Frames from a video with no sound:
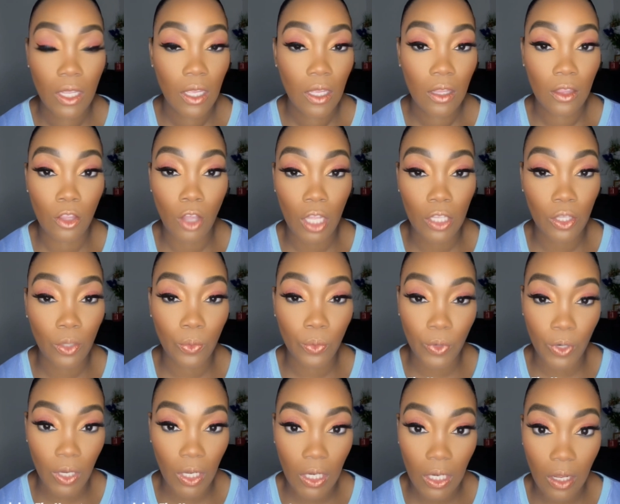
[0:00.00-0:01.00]
thought the
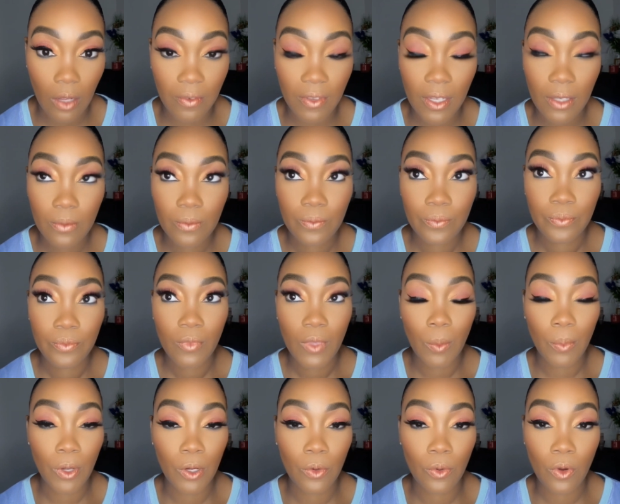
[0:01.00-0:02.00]
real of it.
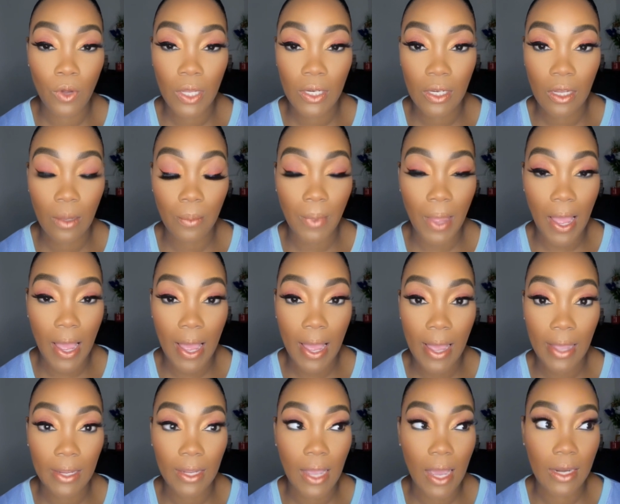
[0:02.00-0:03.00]
But growing up,
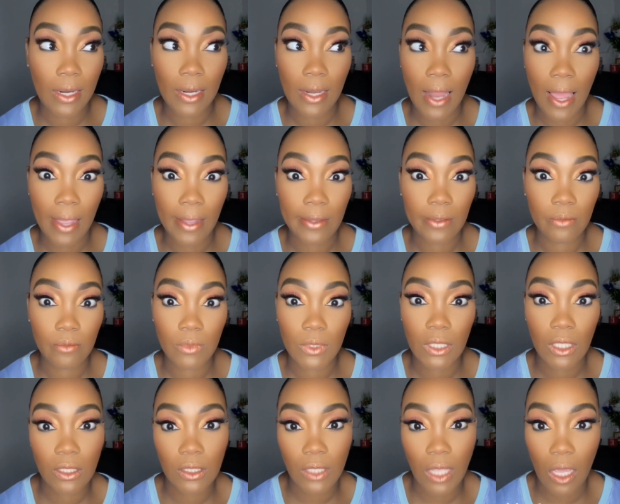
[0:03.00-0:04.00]
I kind of like
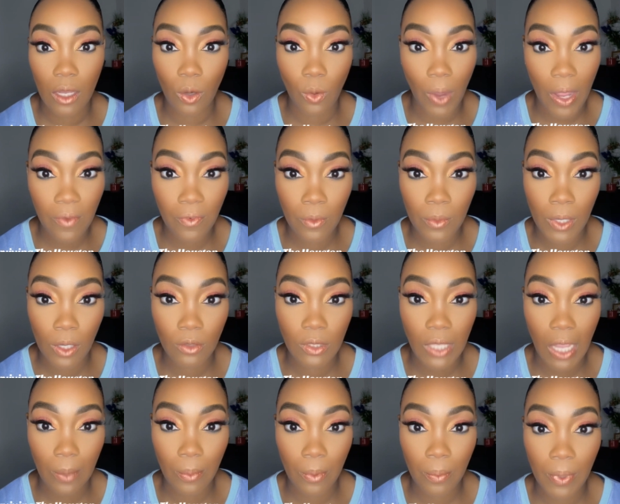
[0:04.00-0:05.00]
just stayed away from those
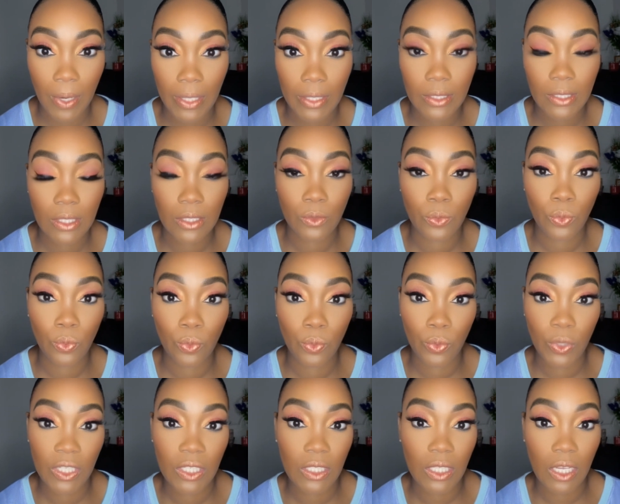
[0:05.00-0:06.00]
type of places,
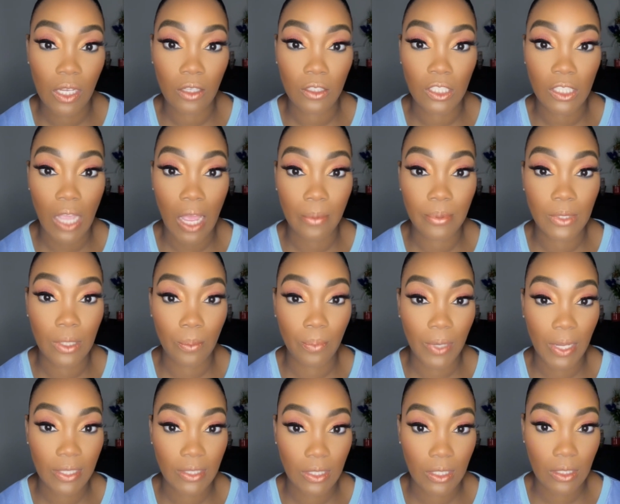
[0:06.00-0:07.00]
resale shops and
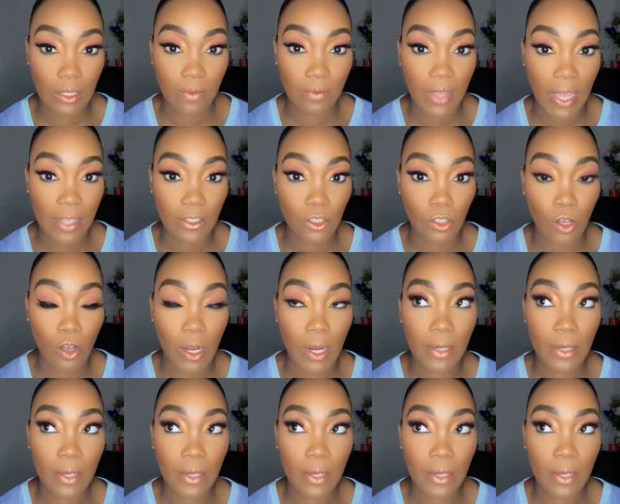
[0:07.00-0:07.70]
places of that sort.